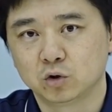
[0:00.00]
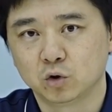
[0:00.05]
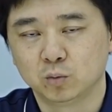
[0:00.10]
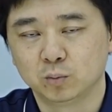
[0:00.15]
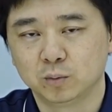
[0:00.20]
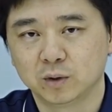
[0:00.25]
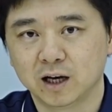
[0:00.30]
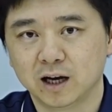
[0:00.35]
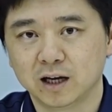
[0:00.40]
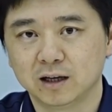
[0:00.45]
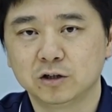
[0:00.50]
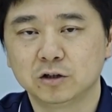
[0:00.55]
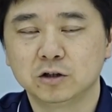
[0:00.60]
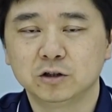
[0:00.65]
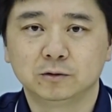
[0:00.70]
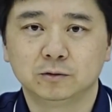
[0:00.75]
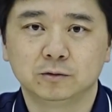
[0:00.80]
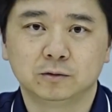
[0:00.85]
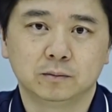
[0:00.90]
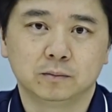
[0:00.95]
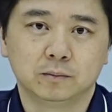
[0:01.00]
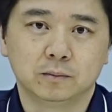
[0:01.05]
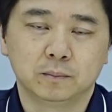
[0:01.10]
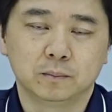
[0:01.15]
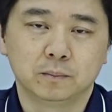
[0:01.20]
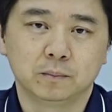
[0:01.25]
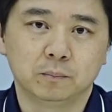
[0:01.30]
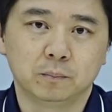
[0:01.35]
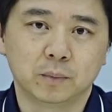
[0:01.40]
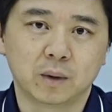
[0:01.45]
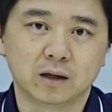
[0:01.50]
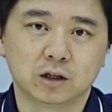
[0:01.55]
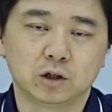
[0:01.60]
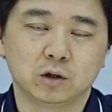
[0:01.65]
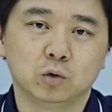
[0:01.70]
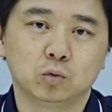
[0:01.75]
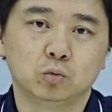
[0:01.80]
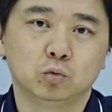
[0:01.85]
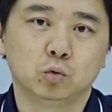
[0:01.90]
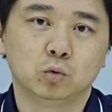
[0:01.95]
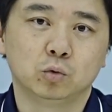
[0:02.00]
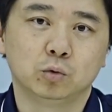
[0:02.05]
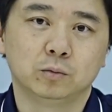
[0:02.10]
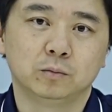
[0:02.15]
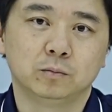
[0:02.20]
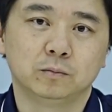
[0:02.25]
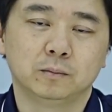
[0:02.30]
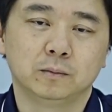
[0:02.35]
open ends. Practical rule.